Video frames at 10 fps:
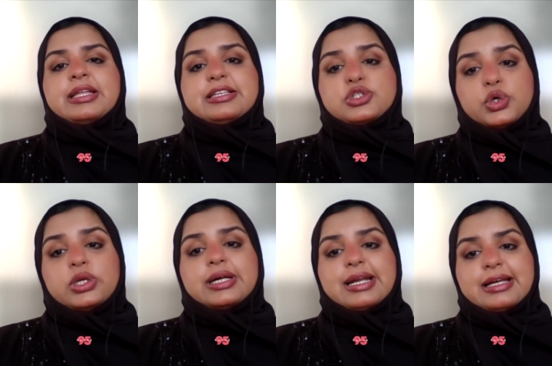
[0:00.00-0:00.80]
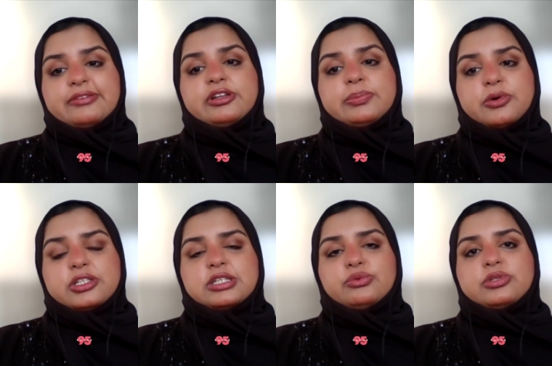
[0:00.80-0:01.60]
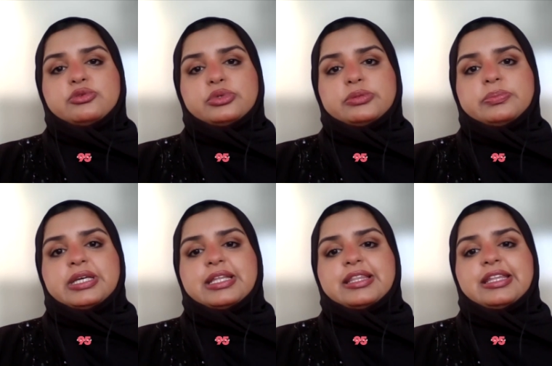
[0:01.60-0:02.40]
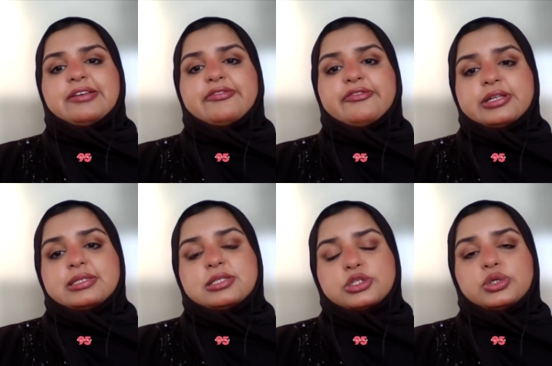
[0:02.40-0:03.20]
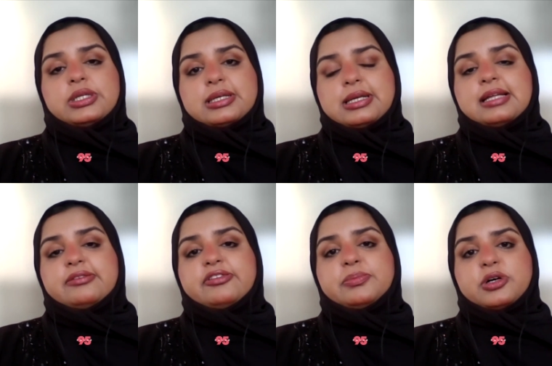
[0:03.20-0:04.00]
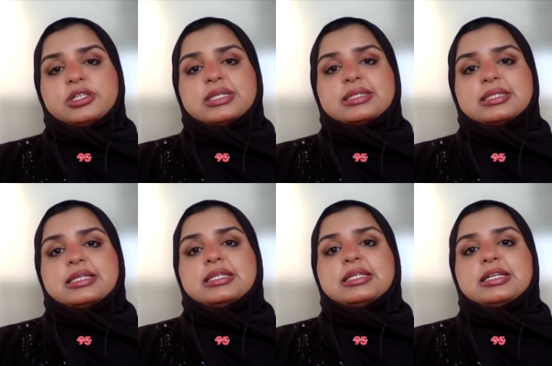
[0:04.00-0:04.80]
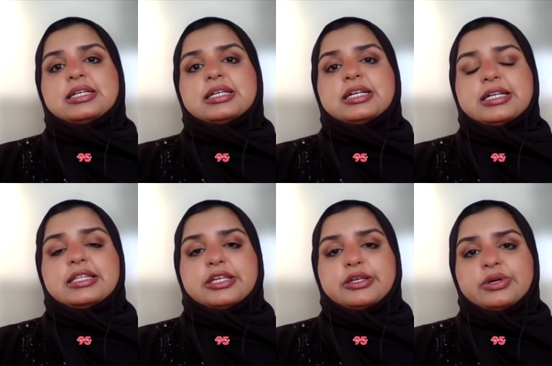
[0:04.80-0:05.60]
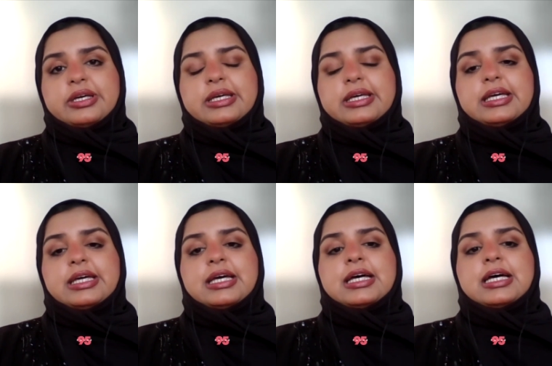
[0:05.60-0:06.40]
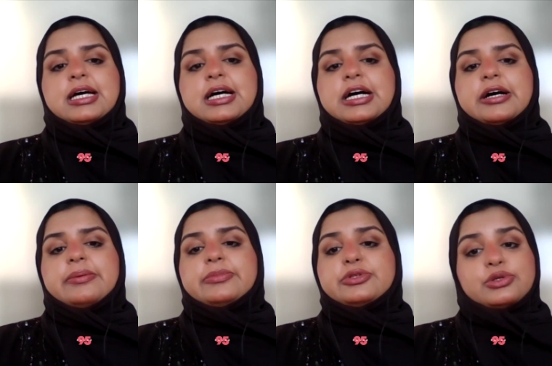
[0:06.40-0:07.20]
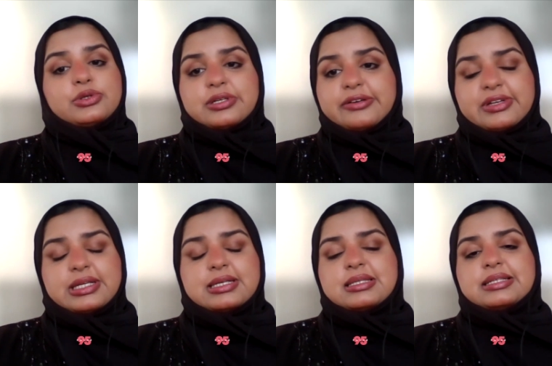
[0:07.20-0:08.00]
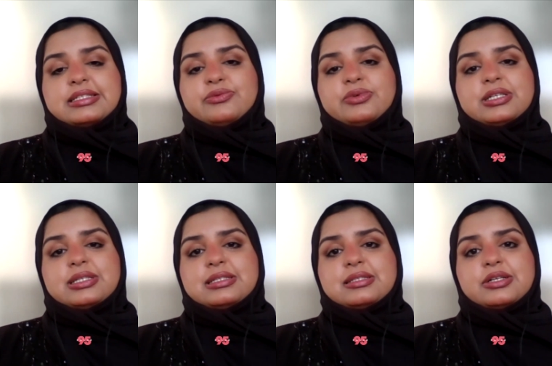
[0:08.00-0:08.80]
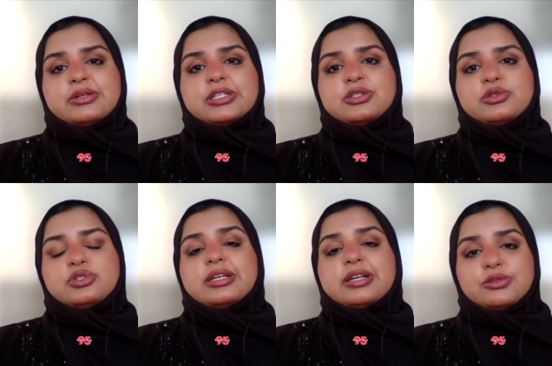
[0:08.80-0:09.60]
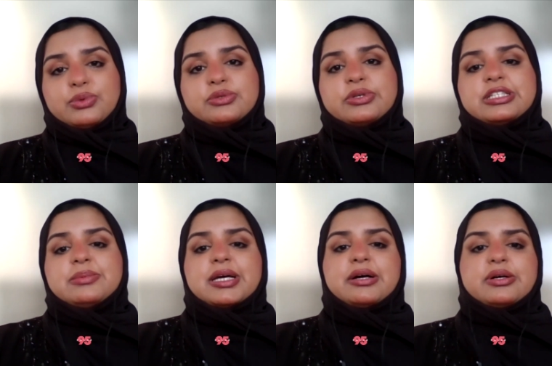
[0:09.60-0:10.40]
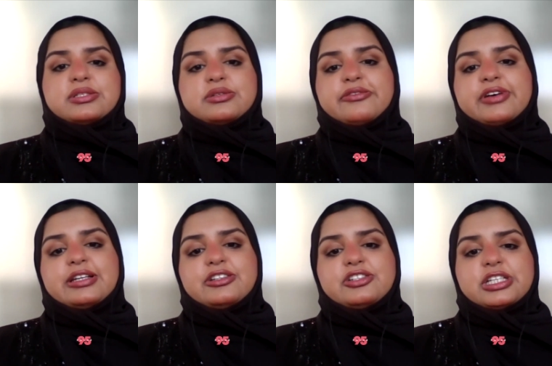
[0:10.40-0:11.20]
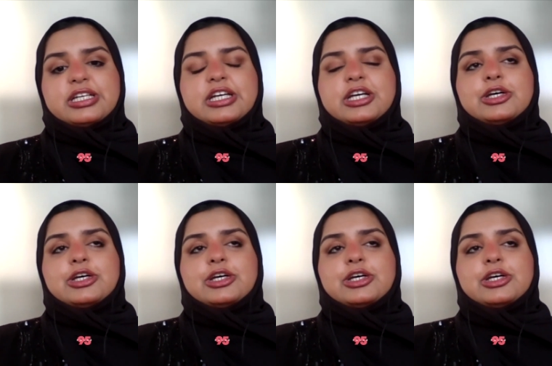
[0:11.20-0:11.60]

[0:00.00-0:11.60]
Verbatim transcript: the solar landfill project, which would be the first solar landfill project in uh, in the UAE. Um, it's also a very exciting one. It's going to generate 120 megawatts of energy.